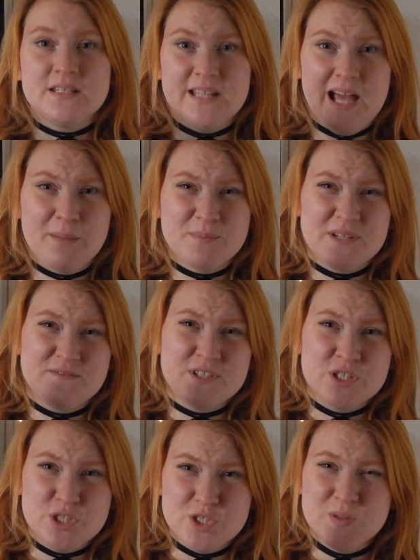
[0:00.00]
damned if
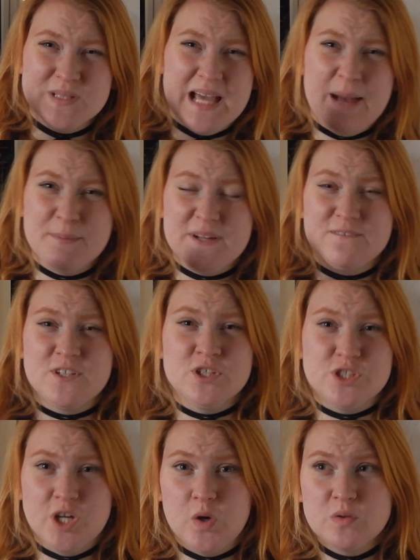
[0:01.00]
you do, damned if you
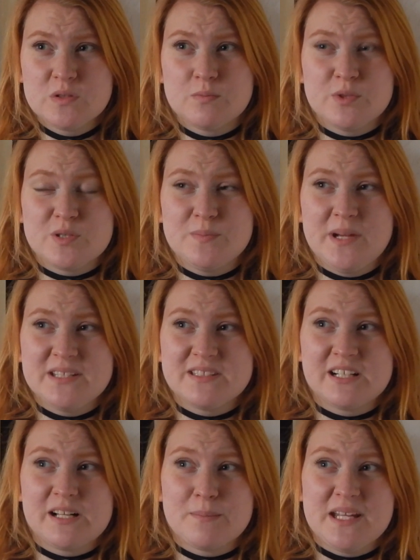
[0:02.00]
don't, which
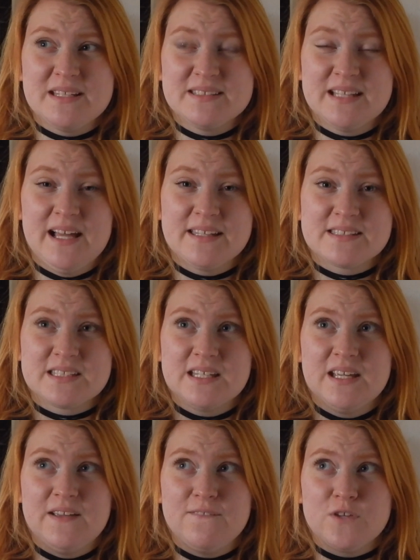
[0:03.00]
basically means that
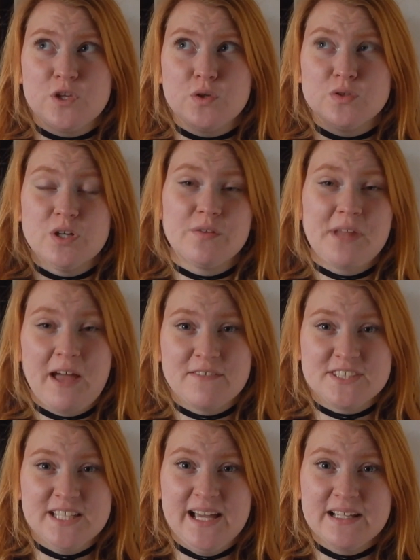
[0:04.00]
if you don't
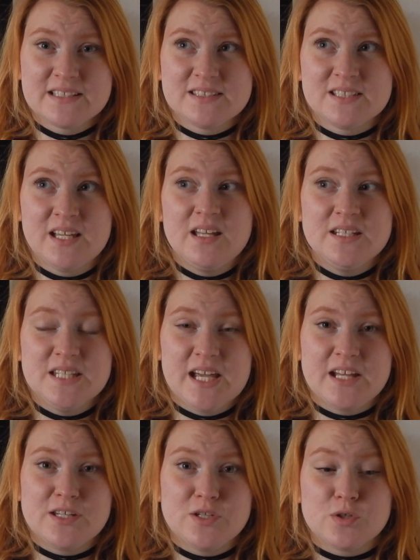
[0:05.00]
have sex,
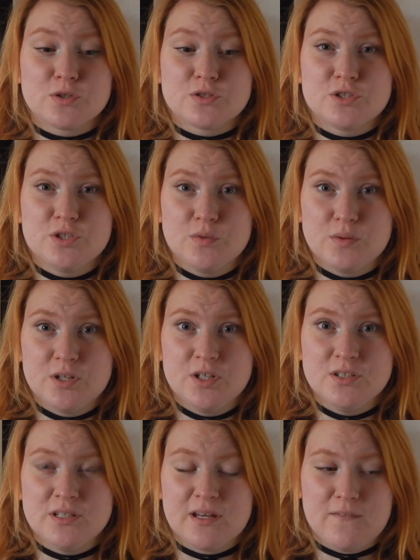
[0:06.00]
then you're too
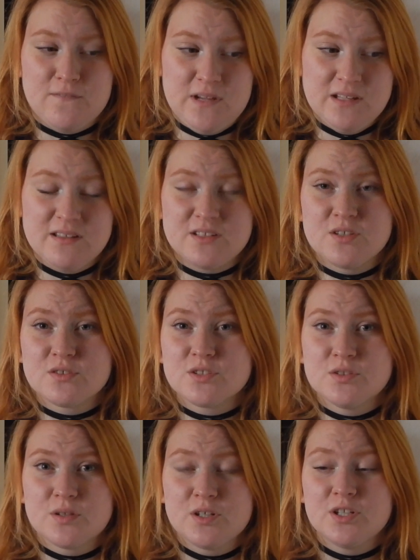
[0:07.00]
good, and you think that you're
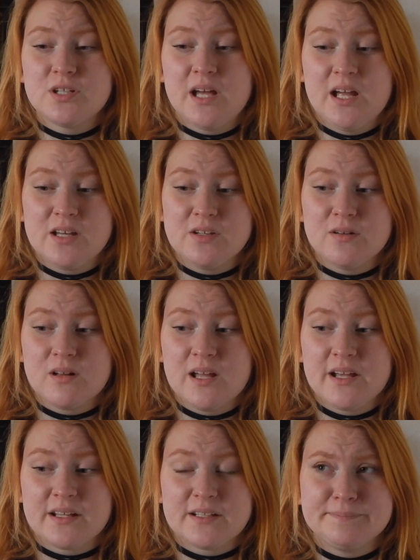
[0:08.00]
too good, and you're
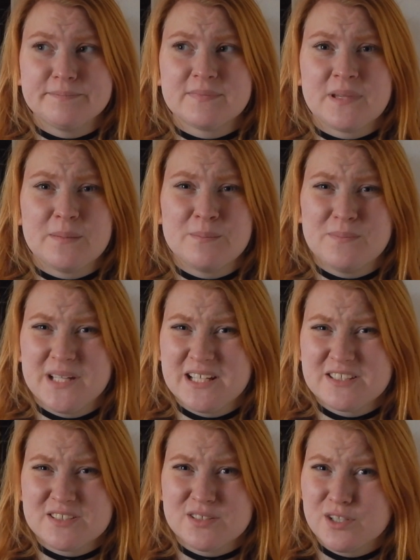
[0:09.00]
like the
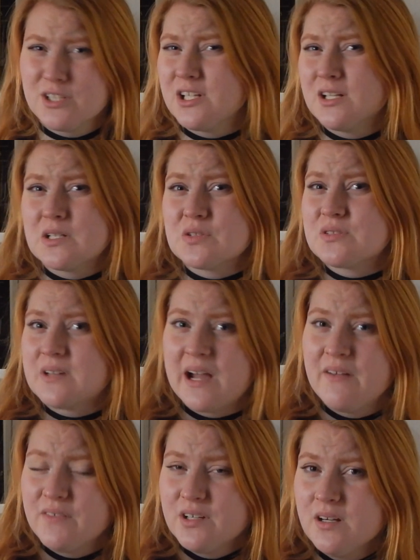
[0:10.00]
biggest nerd and loser
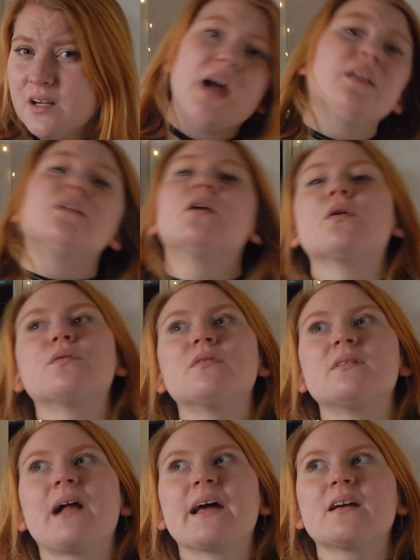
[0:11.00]
ever, and you don't,
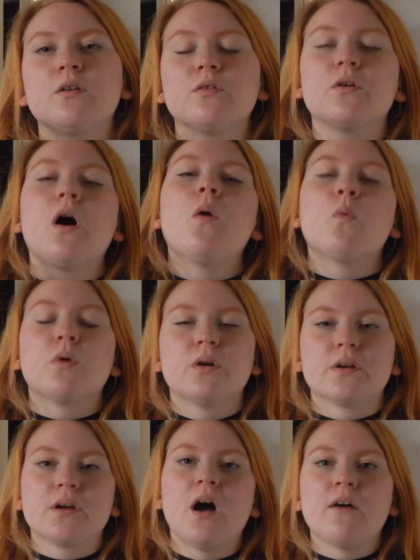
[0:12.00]
like, you're not
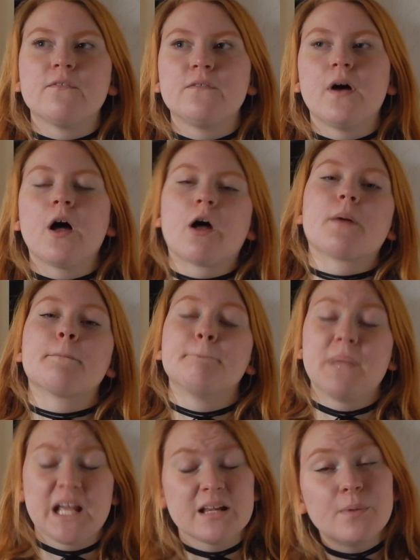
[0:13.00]
worthy of a
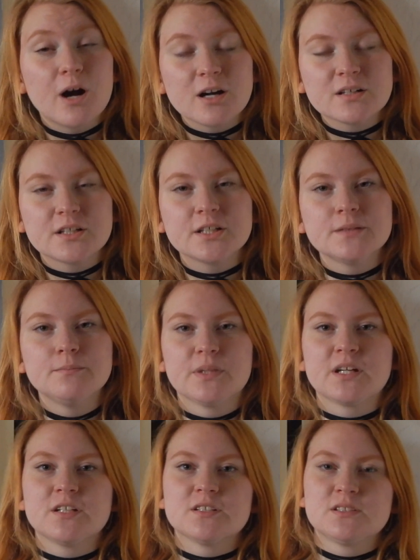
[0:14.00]
male partner,
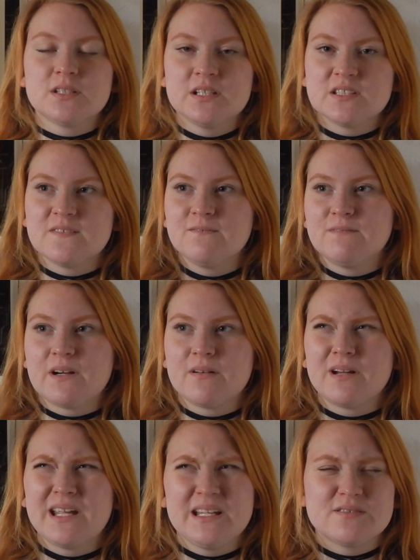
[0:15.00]
because it's
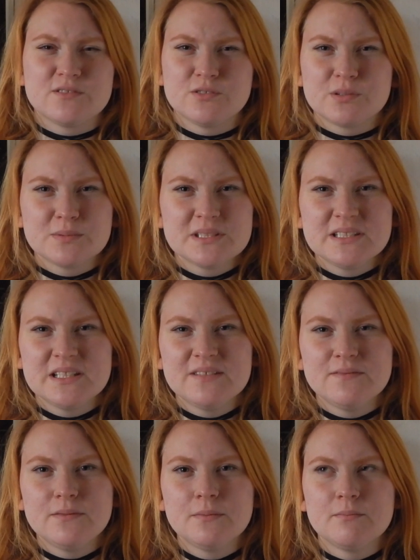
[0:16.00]
very
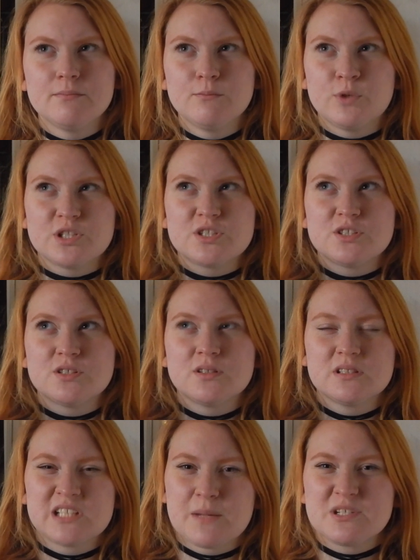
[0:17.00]
heteronormative, which
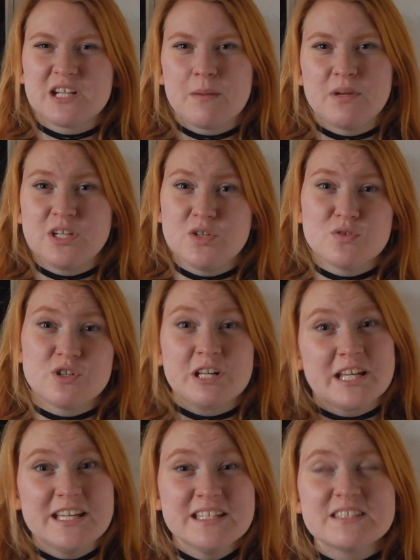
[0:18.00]
slut shaming
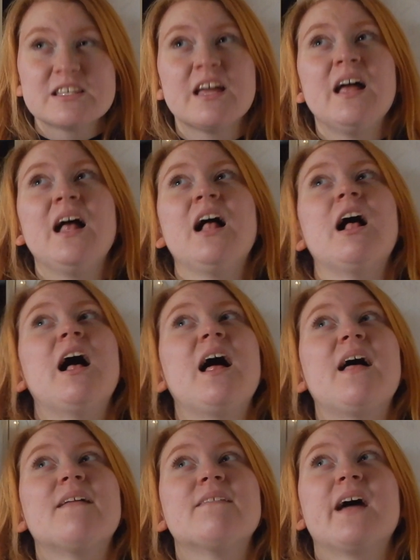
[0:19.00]
usually is.
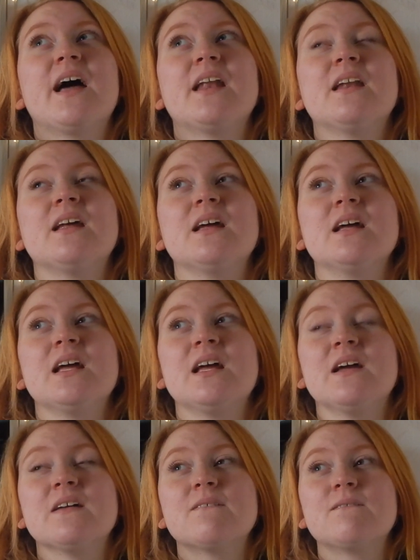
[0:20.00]
And then
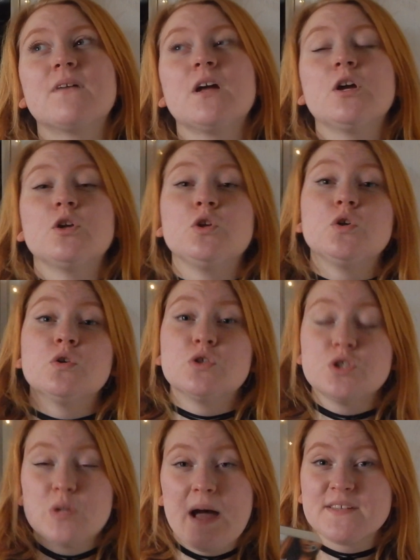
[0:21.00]
if you
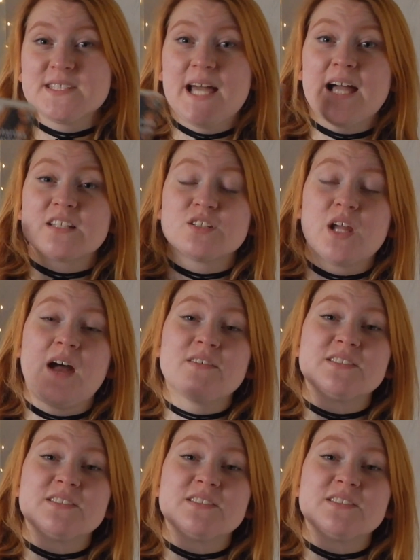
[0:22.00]
do have sex, and you